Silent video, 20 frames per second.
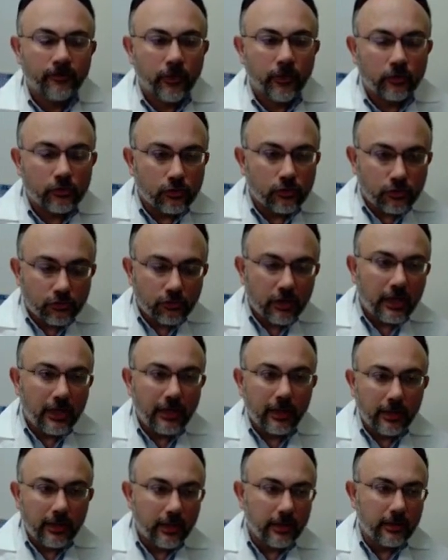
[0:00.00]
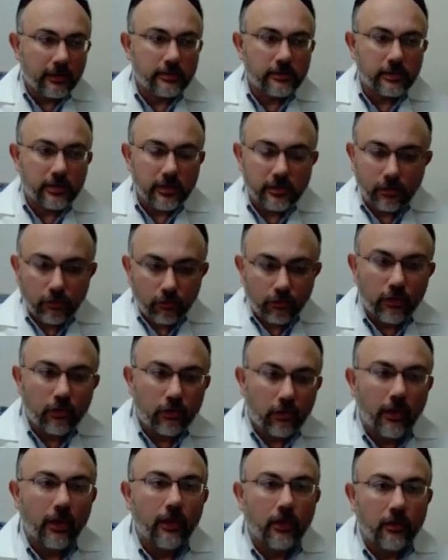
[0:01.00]
So screening is a
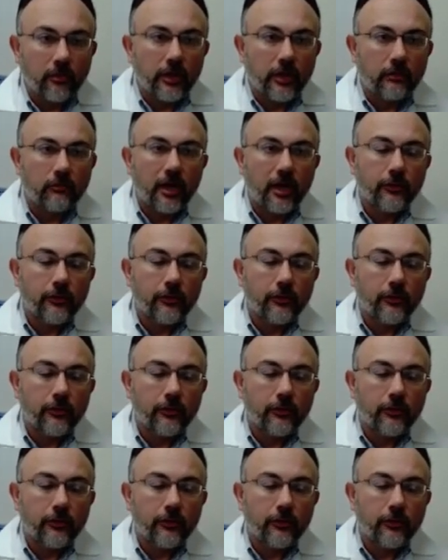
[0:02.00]
critical element, right?